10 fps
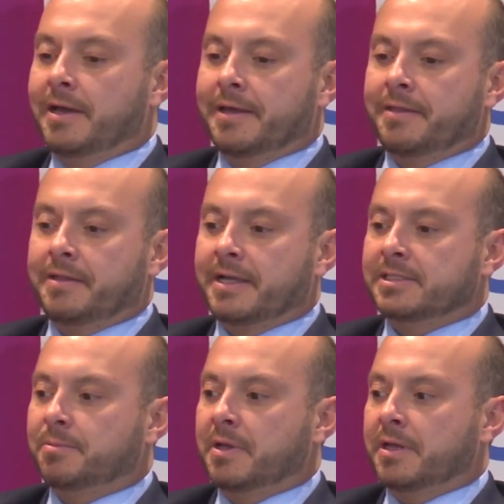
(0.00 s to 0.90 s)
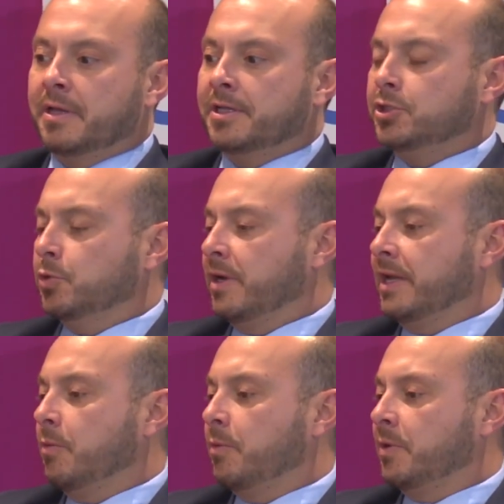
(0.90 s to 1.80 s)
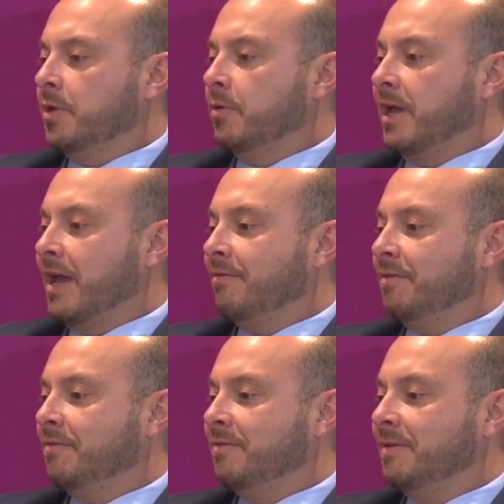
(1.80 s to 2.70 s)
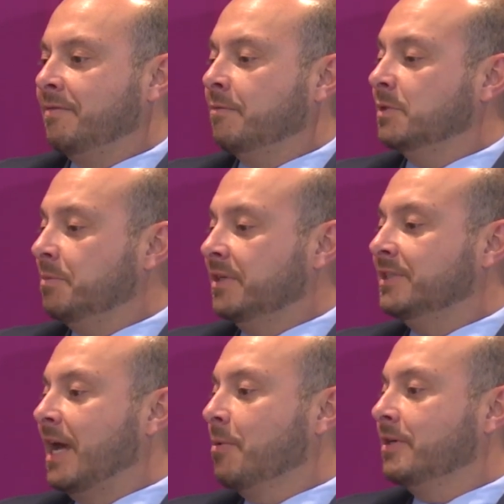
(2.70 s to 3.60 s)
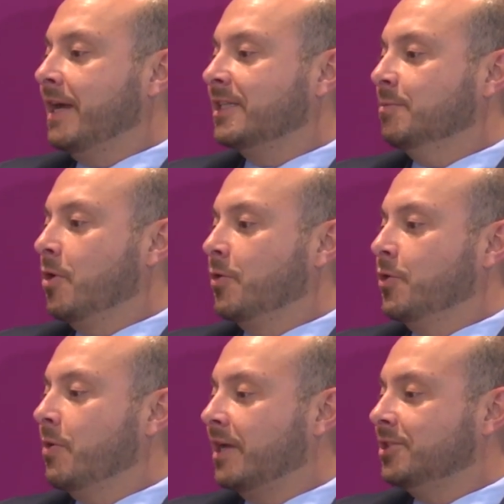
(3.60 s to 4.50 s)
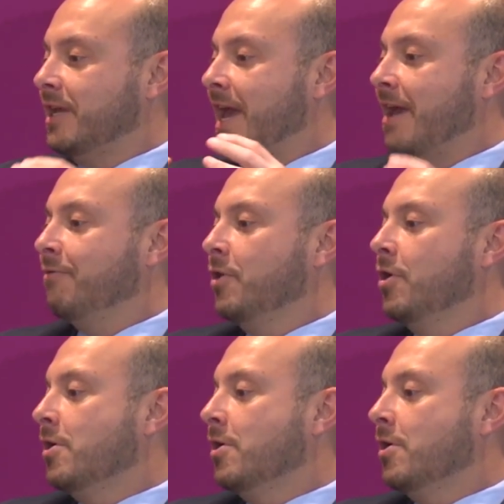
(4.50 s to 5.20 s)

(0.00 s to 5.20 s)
I think that's a, an issue right now where we don't have, if, if there was a big cyber attack tomorrow, you don't actually have,